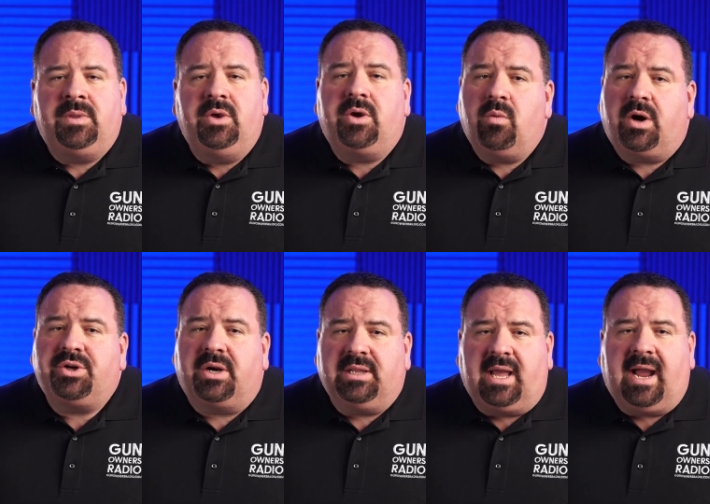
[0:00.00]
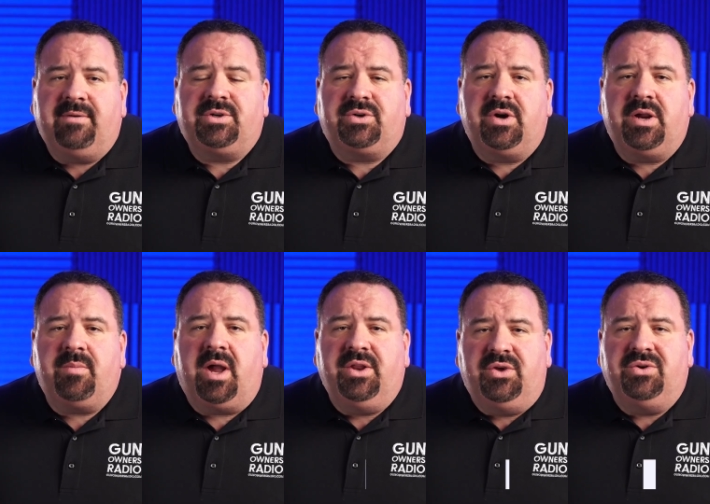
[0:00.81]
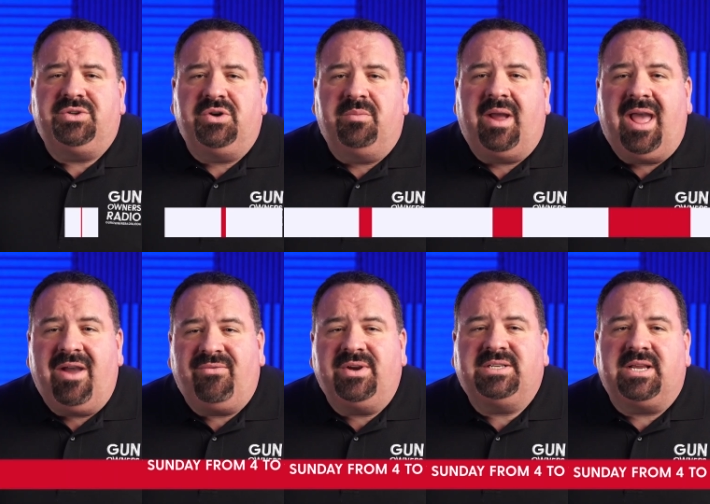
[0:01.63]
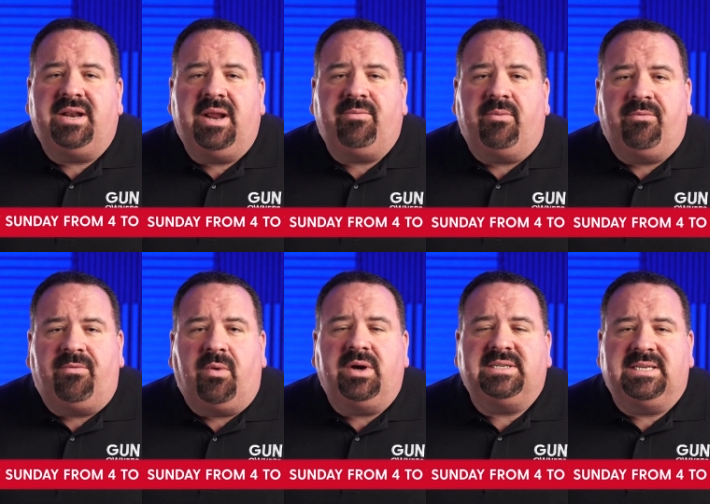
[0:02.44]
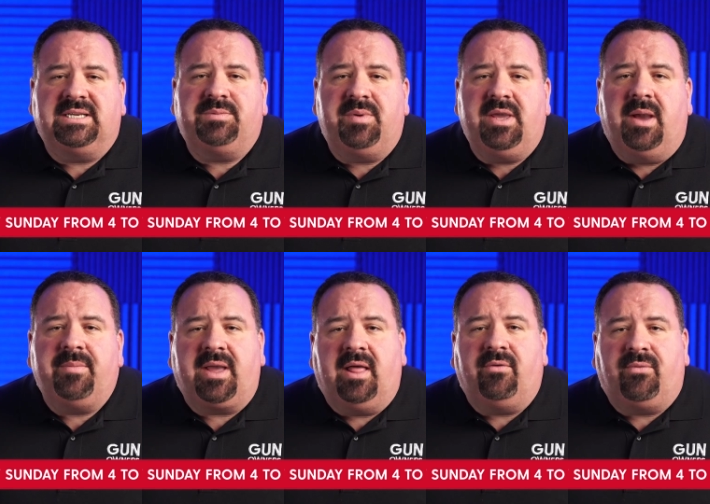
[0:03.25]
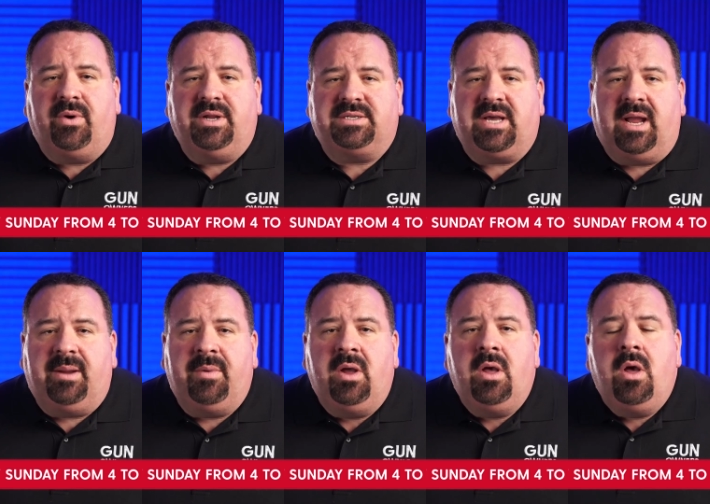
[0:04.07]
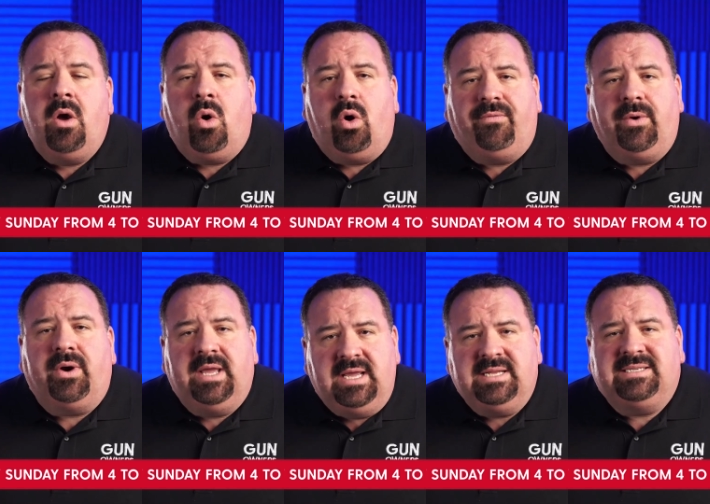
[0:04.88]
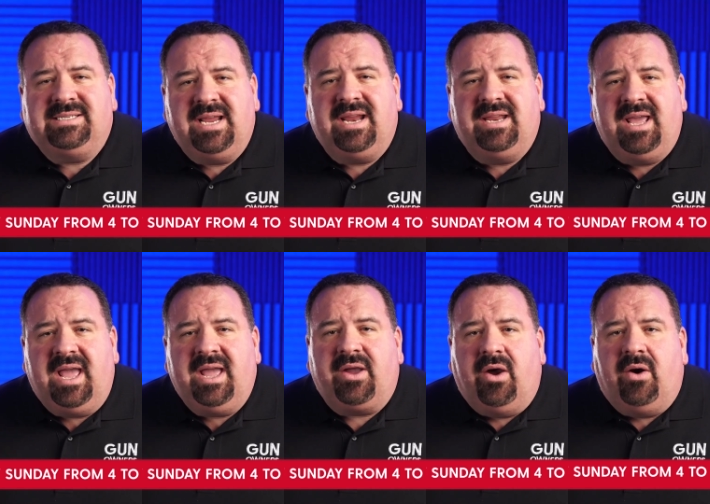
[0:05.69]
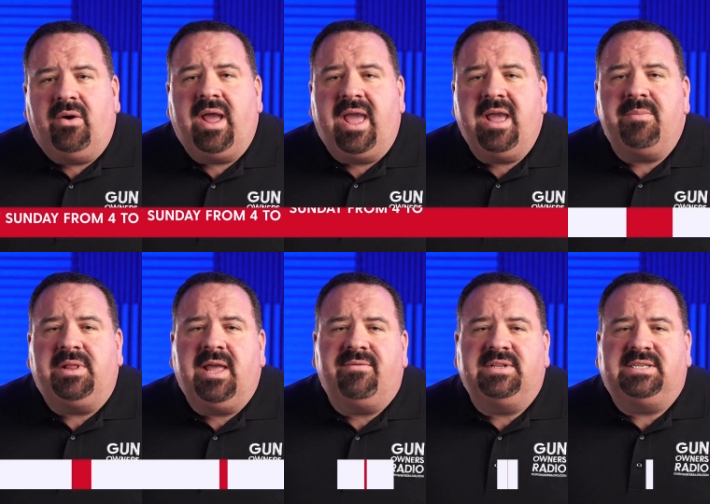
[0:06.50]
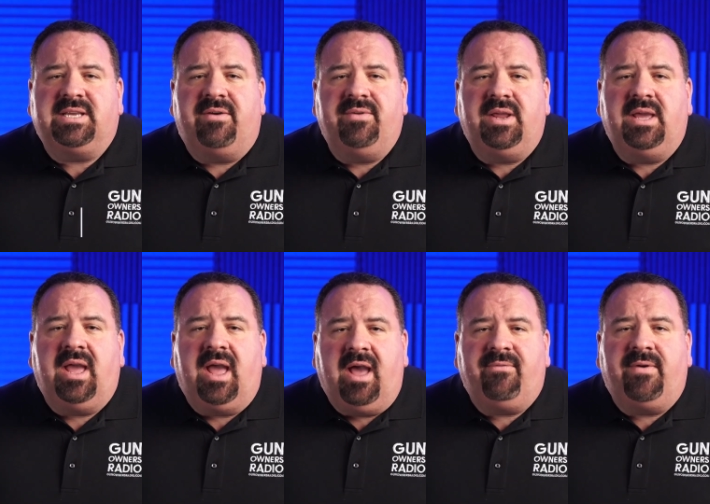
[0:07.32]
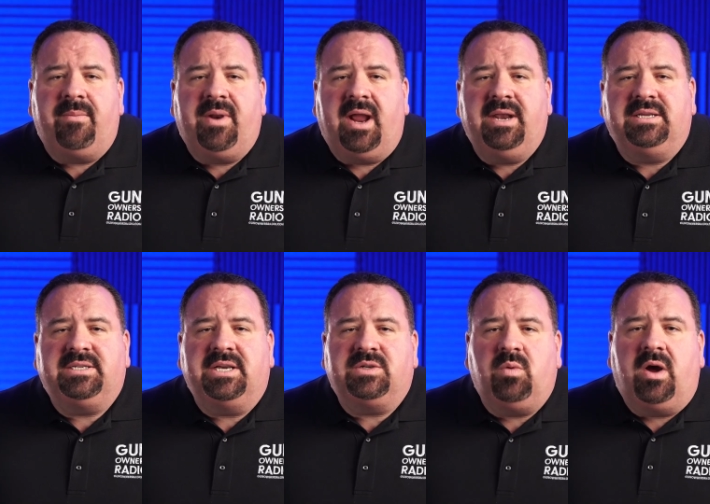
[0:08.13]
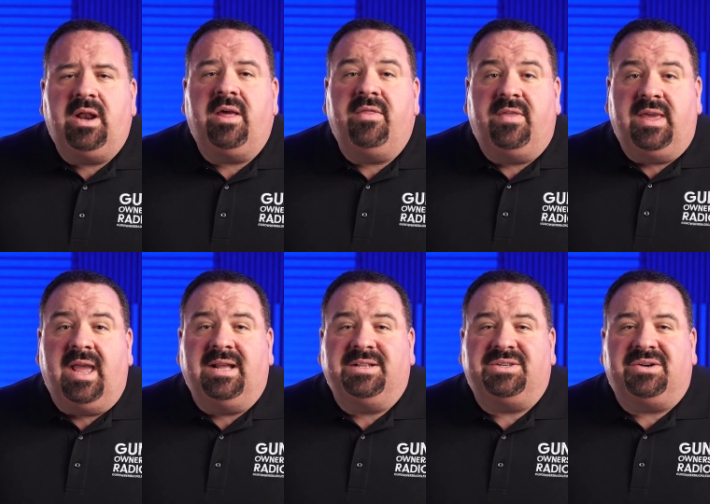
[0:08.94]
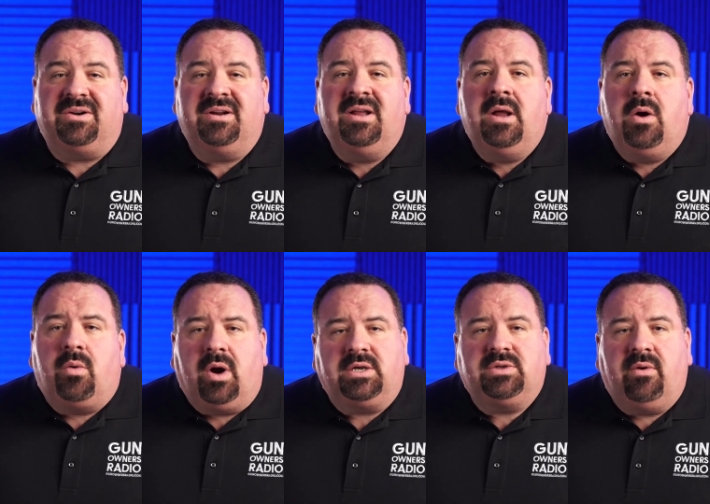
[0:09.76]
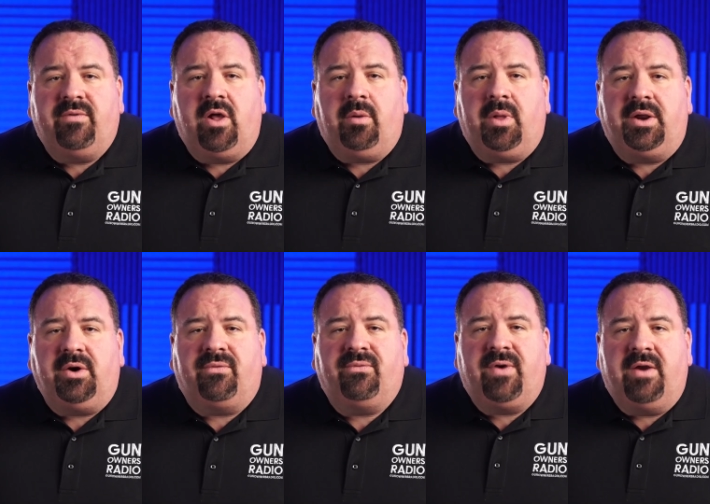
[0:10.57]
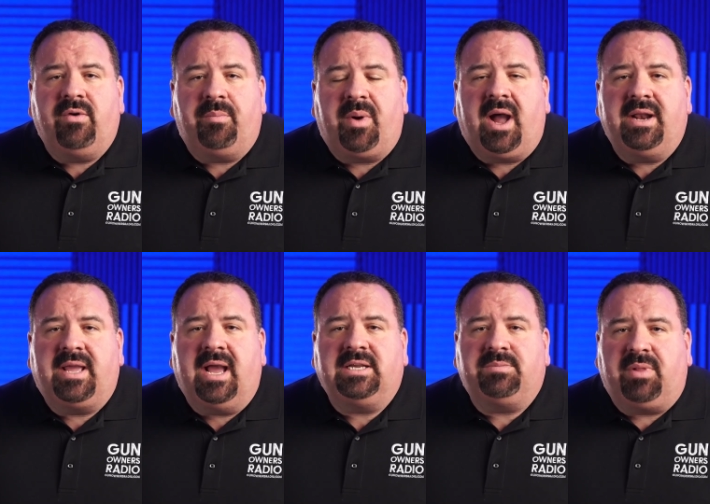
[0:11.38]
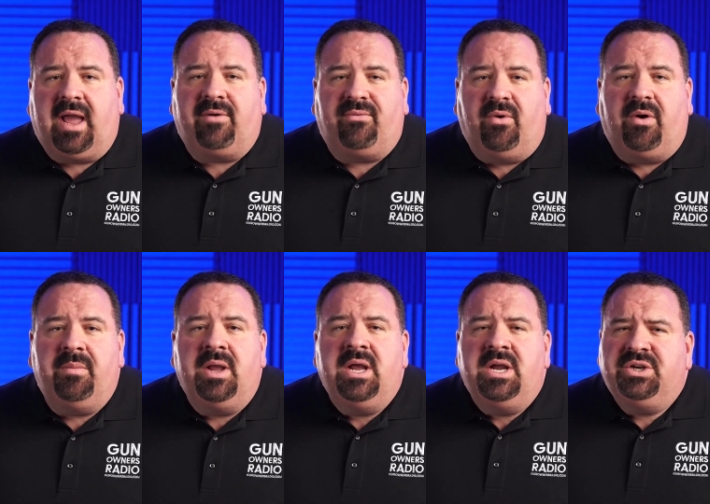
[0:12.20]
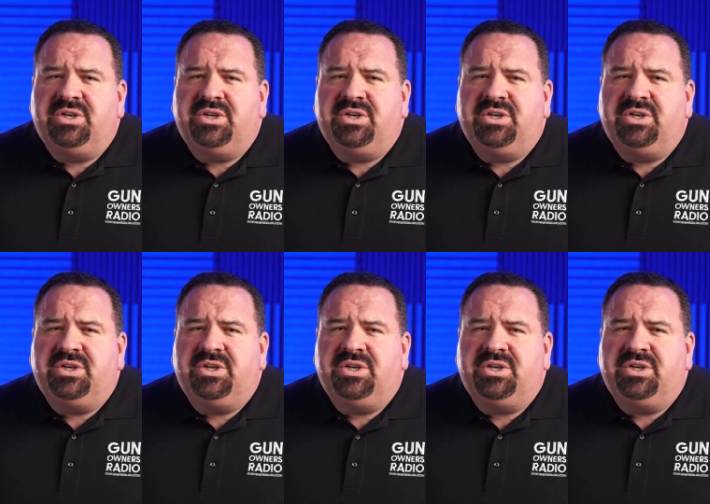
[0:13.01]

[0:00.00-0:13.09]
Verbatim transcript: You can watch our live stream on YouTube every Sunday from 4 to 6 p.m. California time, or if you're in San Diego, AM 1170, FM 961, The Answer. We're also available on your favorite podcast platform.